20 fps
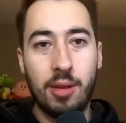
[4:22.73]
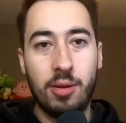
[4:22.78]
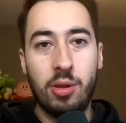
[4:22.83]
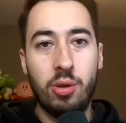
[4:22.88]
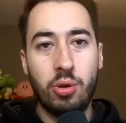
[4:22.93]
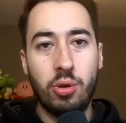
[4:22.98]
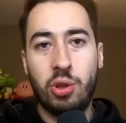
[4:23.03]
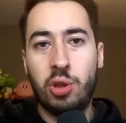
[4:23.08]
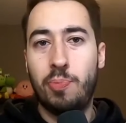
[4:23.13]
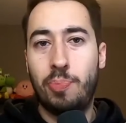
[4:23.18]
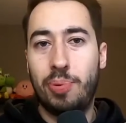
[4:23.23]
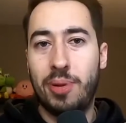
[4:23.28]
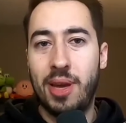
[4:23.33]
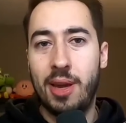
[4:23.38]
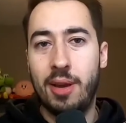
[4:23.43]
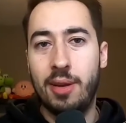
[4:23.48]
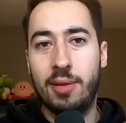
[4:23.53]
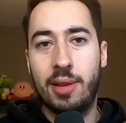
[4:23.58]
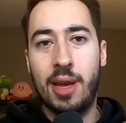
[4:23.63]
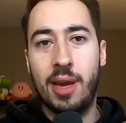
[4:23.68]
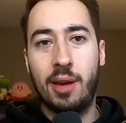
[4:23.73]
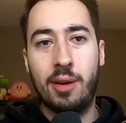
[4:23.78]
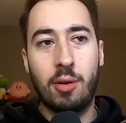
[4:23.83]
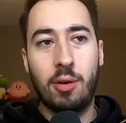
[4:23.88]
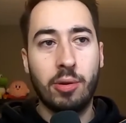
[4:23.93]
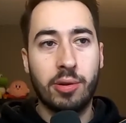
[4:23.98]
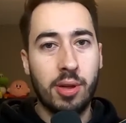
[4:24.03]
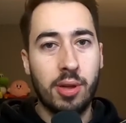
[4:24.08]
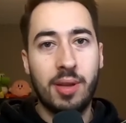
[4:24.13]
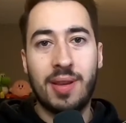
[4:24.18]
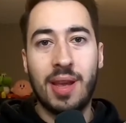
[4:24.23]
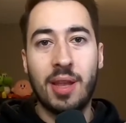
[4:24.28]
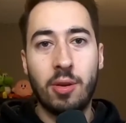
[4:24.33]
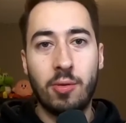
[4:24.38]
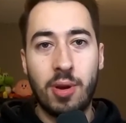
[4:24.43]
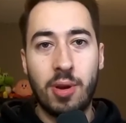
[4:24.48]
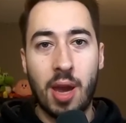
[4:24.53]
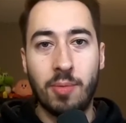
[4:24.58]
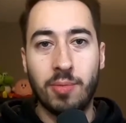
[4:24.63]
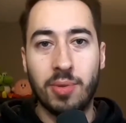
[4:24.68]
You used to play like older
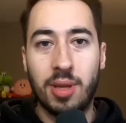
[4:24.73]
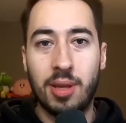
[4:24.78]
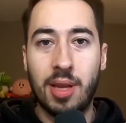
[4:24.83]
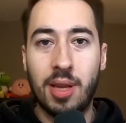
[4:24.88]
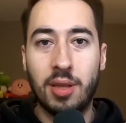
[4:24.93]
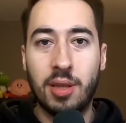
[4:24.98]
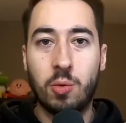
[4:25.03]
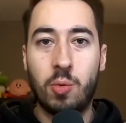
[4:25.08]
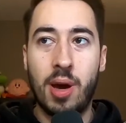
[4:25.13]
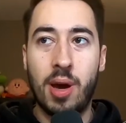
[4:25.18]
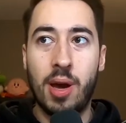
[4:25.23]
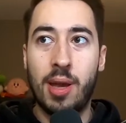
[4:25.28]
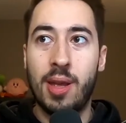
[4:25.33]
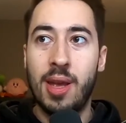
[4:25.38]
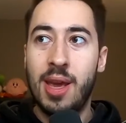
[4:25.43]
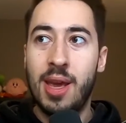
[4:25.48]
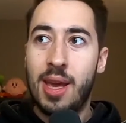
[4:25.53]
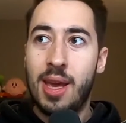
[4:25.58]
Nintendo games, and that's why